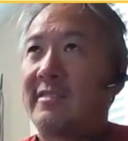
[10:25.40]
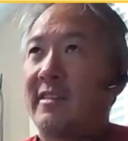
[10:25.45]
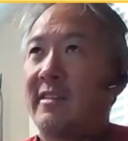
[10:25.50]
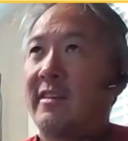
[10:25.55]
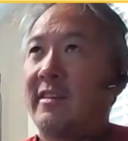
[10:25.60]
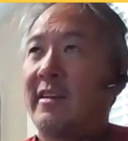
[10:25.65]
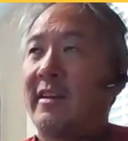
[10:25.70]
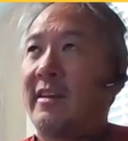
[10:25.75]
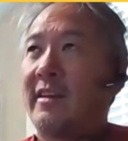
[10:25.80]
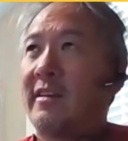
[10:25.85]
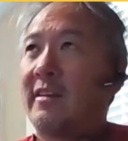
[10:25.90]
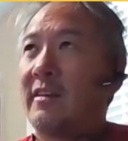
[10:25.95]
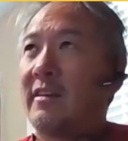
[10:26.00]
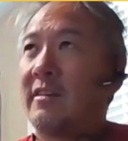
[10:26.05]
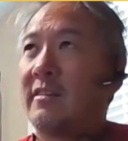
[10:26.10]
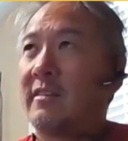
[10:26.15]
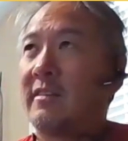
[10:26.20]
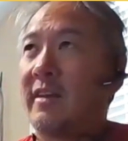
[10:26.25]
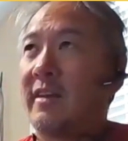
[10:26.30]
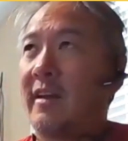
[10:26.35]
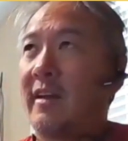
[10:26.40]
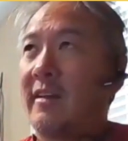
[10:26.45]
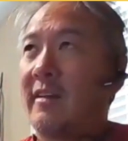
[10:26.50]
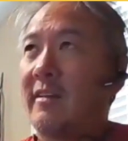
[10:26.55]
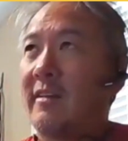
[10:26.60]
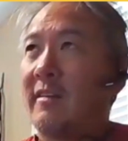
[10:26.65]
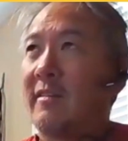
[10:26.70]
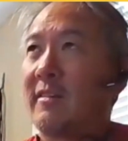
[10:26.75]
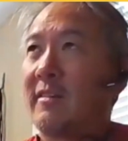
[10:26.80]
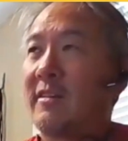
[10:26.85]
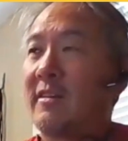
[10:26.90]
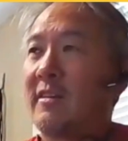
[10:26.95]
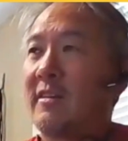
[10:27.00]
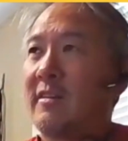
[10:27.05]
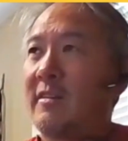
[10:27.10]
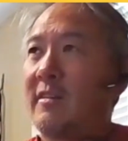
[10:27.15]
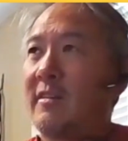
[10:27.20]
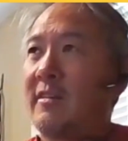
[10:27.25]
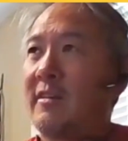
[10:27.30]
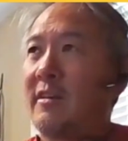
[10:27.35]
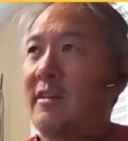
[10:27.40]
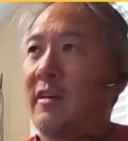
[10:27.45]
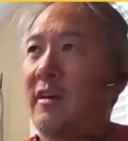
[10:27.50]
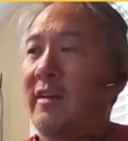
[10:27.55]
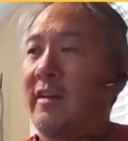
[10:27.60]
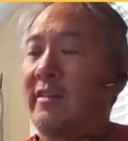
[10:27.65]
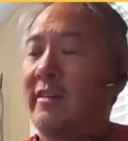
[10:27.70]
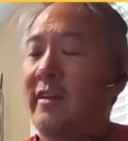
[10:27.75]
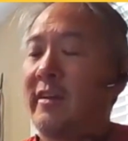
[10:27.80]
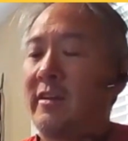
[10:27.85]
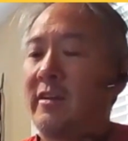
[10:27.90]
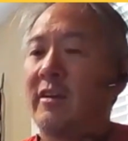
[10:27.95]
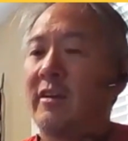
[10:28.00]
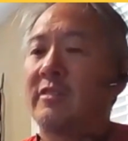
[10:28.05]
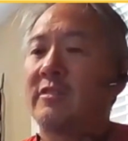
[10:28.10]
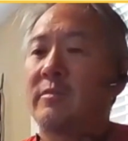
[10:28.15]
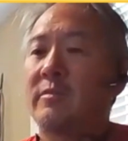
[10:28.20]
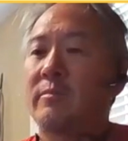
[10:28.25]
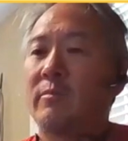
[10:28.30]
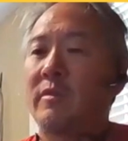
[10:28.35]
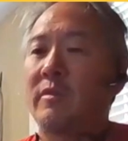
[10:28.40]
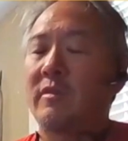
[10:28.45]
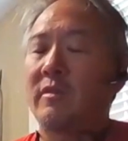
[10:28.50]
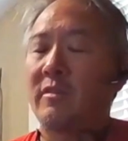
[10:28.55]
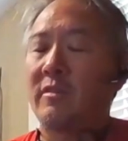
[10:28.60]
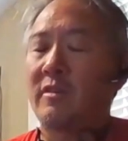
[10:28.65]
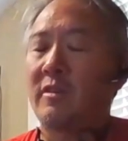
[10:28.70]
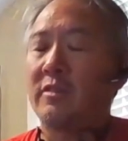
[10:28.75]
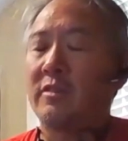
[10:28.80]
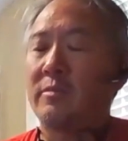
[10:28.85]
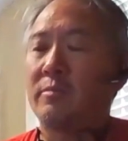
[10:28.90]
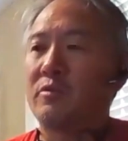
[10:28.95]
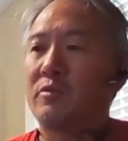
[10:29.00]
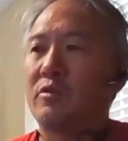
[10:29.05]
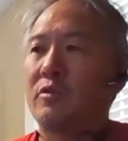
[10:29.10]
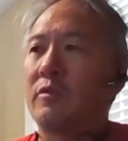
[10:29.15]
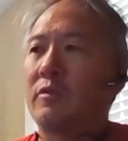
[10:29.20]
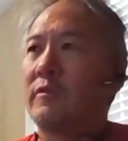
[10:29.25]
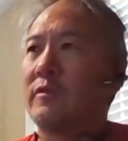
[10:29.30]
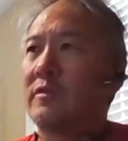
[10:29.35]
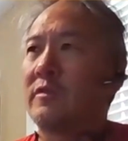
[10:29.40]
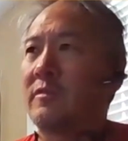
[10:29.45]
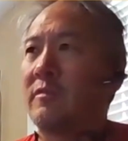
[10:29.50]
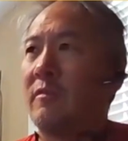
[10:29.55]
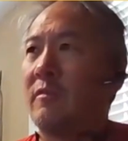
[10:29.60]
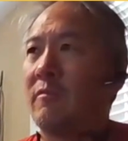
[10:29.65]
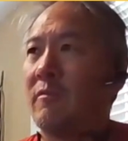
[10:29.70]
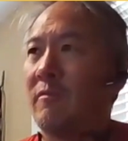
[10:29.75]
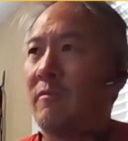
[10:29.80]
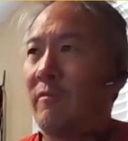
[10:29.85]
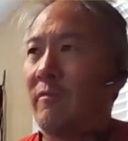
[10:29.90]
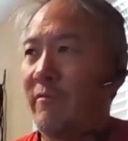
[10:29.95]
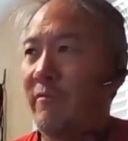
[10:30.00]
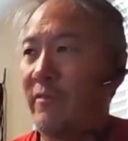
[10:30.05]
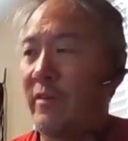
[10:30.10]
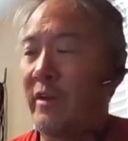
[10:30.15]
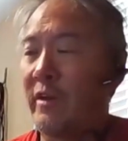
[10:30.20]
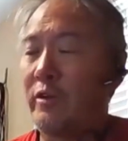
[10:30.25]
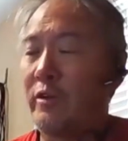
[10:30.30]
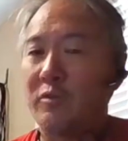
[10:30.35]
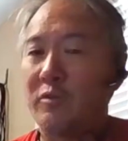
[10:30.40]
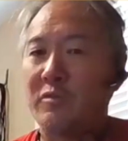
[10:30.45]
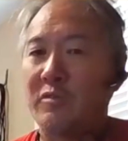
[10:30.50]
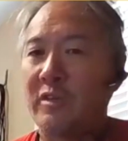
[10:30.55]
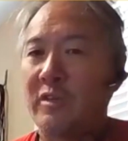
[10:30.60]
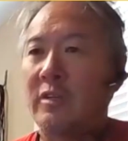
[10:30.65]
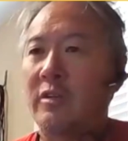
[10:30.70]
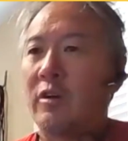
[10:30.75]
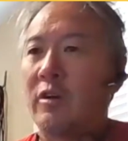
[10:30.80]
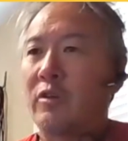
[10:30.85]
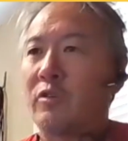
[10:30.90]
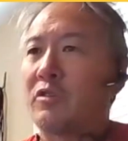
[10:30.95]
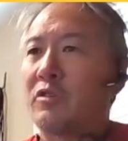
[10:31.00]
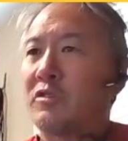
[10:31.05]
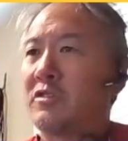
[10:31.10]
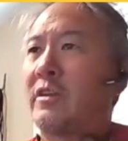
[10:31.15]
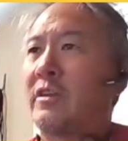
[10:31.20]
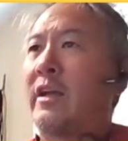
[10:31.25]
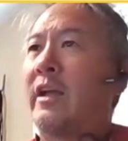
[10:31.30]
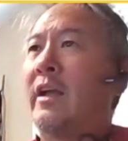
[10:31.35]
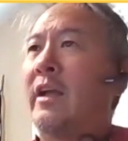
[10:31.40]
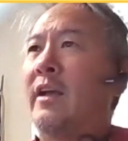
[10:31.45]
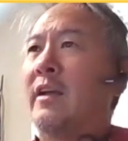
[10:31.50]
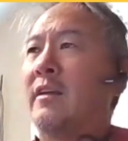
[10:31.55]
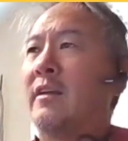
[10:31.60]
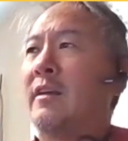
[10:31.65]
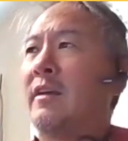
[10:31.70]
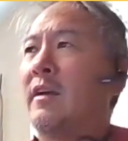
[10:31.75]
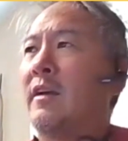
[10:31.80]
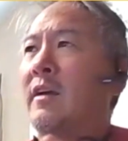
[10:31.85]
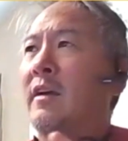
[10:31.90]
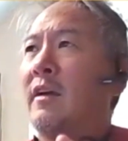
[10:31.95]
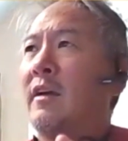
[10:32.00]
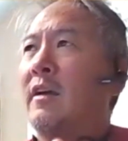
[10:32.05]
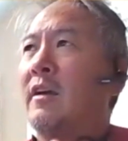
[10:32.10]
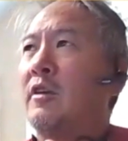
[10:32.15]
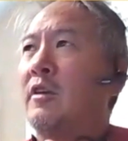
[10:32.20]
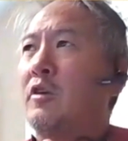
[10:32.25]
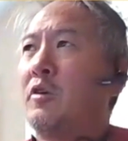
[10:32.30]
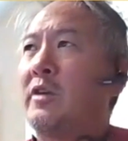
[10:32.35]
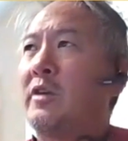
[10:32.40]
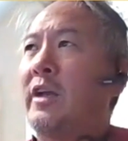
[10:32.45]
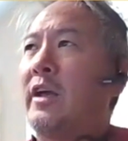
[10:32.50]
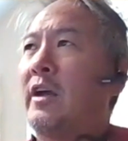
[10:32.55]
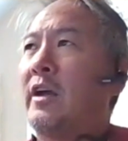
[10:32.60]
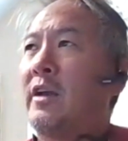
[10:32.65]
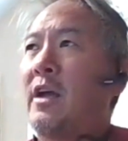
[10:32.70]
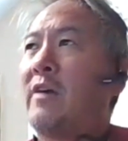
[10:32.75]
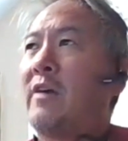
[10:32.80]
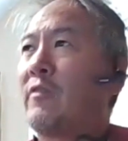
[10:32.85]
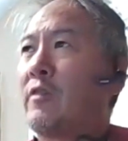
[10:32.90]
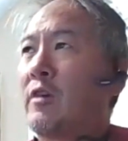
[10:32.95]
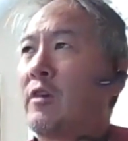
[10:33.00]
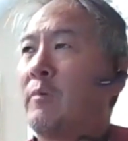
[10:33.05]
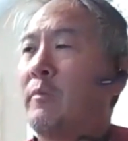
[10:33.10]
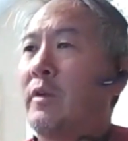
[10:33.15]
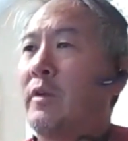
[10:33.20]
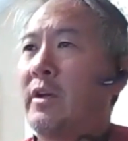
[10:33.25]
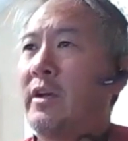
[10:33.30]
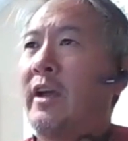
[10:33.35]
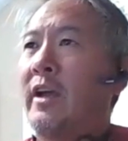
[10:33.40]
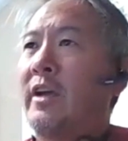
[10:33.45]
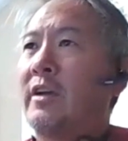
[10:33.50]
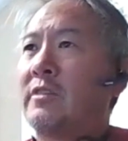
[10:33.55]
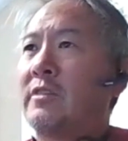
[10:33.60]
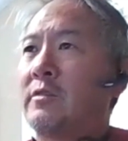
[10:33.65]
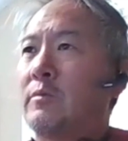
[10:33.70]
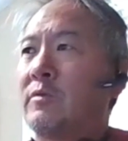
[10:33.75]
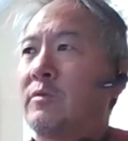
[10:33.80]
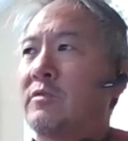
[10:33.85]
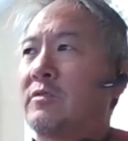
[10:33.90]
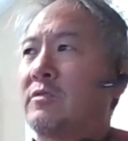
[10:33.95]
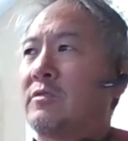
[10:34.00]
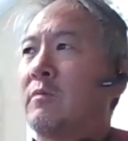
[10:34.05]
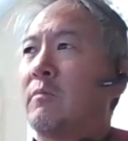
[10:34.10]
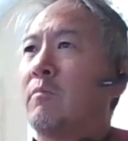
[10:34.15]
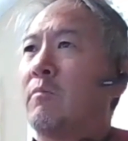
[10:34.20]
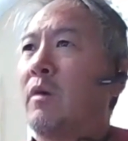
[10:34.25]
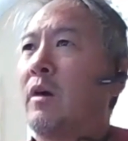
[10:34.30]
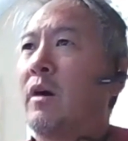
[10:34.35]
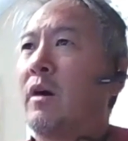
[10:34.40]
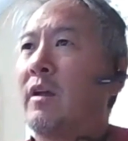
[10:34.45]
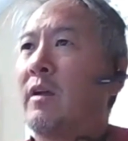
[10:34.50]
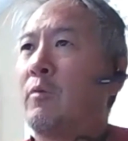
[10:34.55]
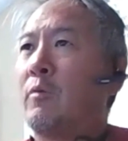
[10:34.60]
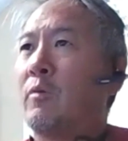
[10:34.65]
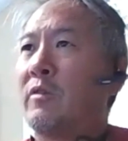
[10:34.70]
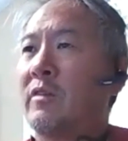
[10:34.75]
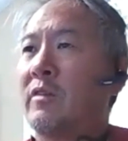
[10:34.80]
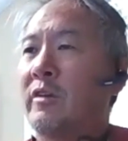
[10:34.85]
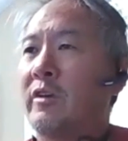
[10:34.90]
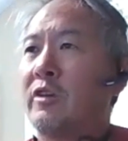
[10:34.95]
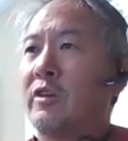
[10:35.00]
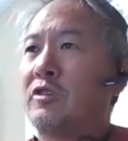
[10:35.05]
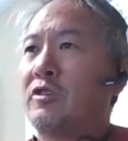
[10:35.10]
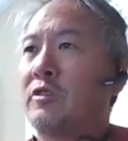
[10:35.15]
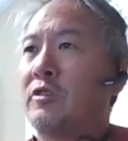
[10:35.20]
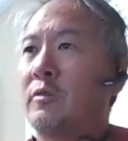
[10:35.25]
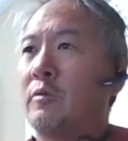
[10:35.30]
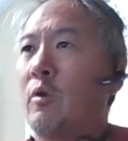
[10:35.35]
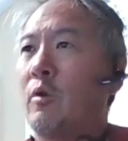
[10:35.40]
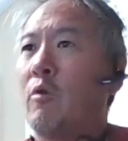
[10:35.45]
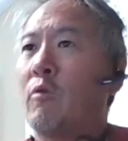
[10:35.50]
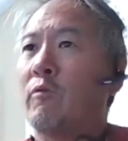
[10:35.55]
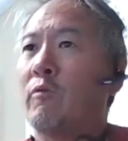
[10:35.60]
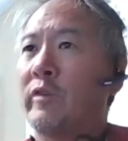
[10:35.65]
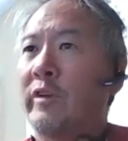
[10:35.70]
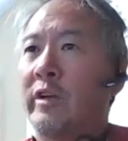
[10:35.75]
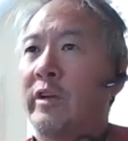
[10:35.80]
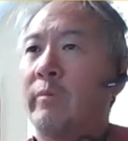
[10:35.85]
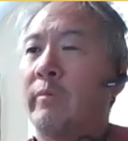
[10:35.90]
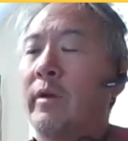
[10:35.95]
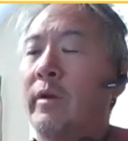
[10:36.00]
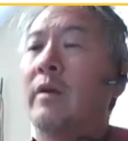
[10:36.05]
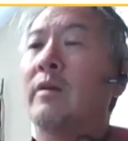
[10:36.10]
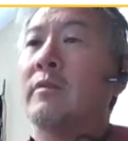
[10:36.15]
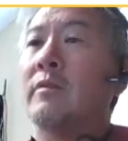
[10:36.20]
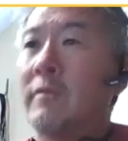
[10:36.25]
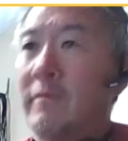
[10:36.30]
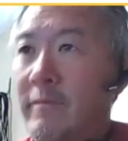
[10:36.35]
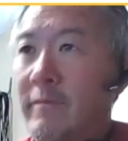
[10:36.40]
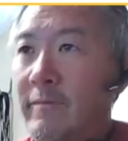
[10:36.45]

the thing that I think customer service venues need to understand. You can't have a communication with somebody with an issue over email.